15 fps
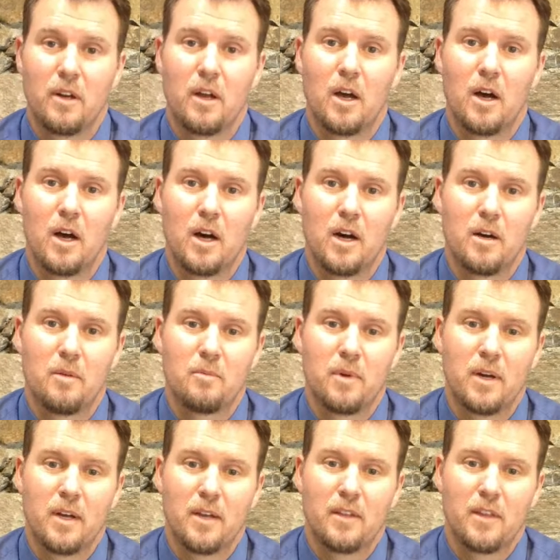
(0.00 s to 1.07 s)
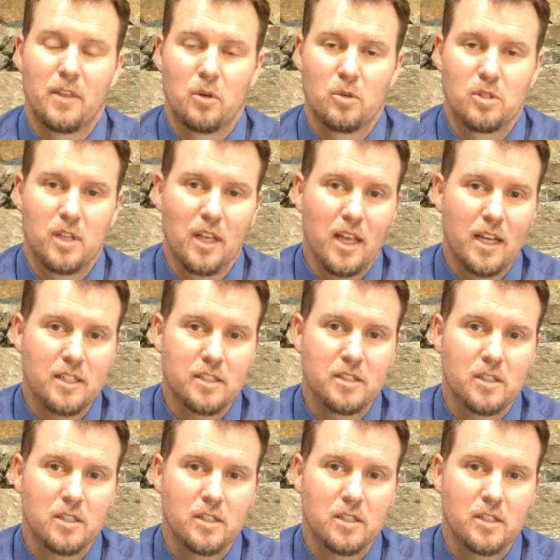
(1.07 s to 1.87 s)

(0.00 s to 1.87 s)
That there was less,